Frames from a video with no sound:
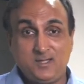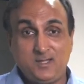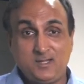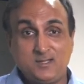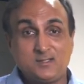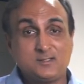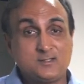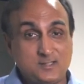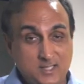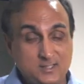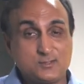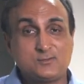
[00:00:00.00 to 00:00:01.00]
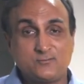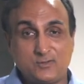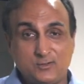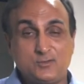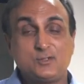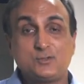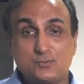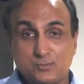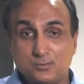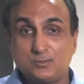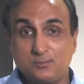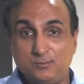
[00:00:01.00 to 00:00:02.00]
And that is very
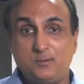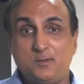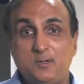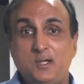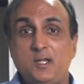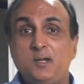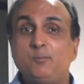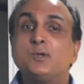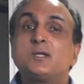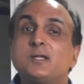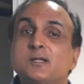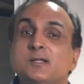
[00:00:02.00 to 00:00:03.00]
true. But